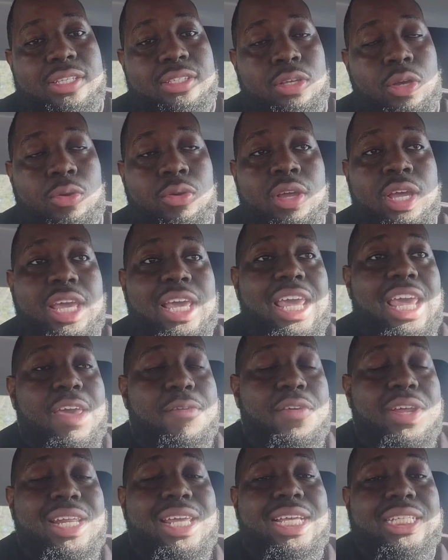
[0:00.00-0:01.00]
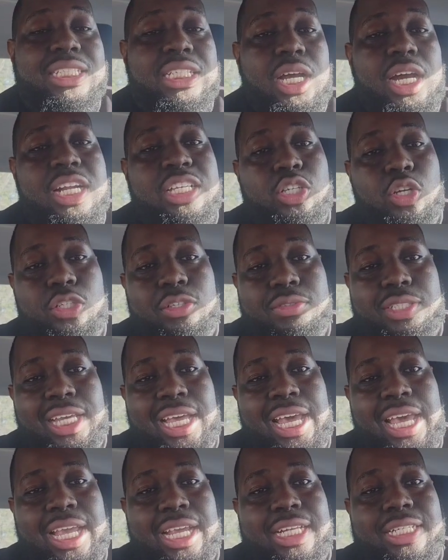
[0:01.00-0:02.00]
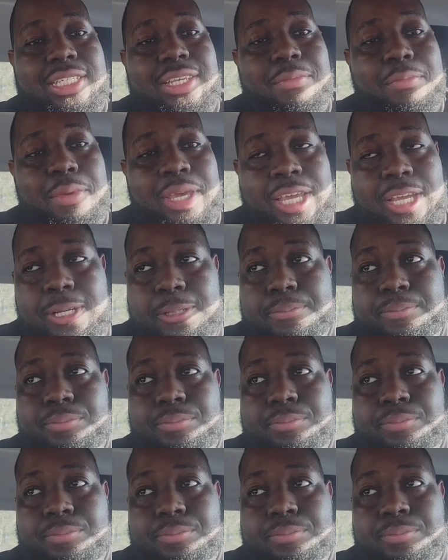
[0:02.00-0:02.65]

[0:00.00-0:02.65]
So if it is a non-exclusive tag, to me,